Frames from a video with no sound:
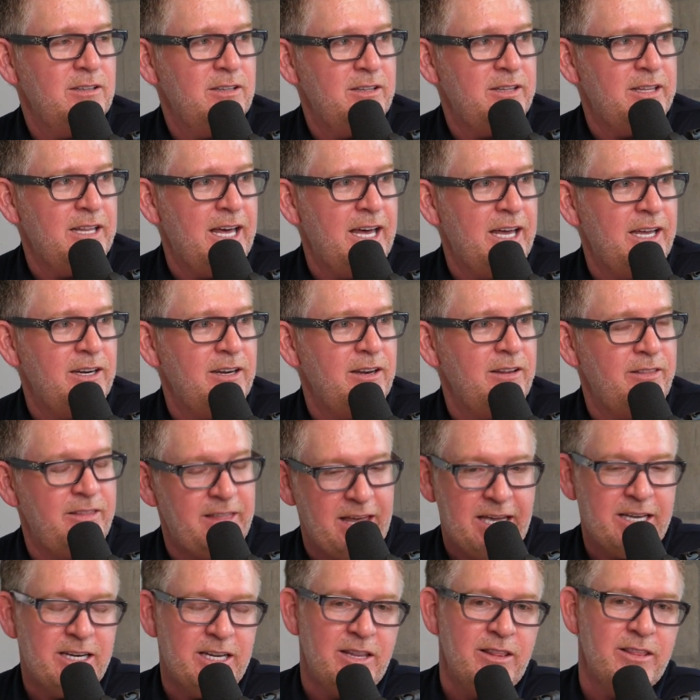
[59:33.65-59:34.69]
that
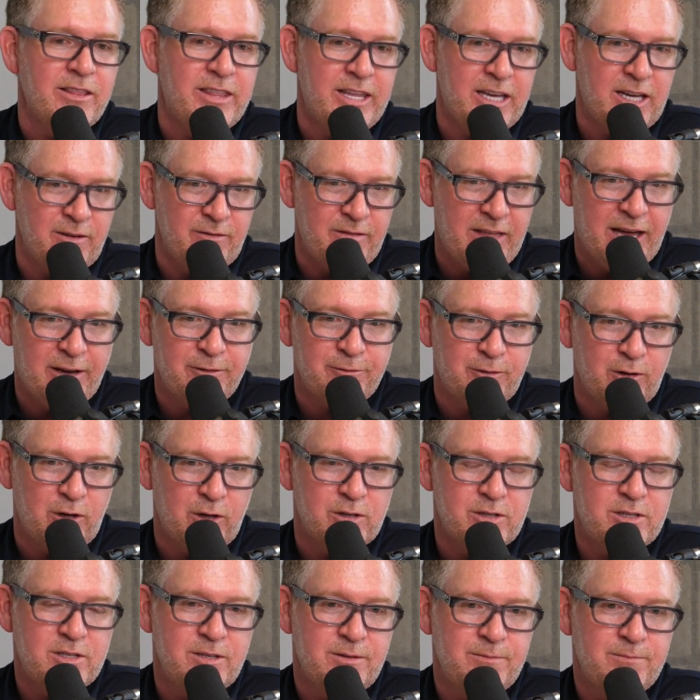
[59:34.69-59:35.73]
they didn't think of that
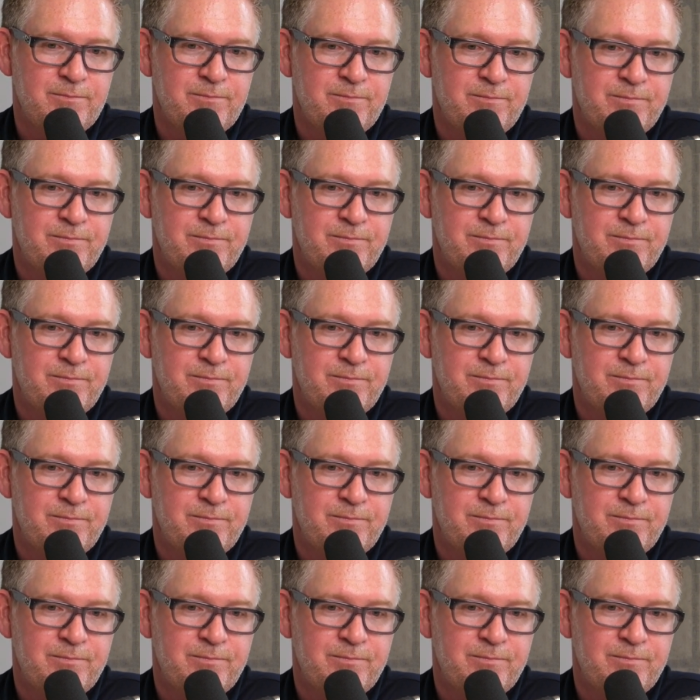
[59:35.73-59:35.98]
first.